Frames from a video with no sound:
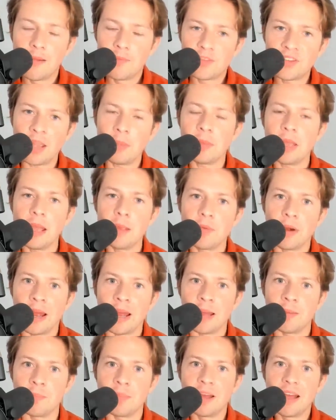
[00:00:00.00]
Tammy
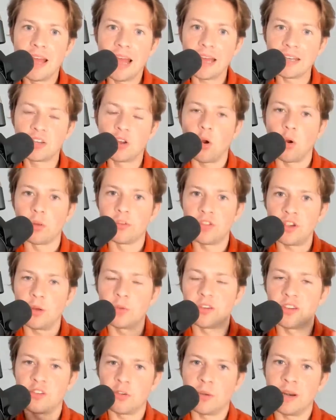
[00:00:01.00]
Abraham had got
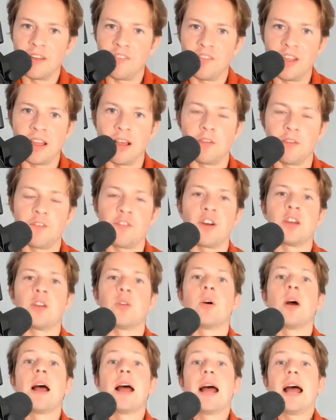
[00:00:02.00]
Chelsea to an FA Cup final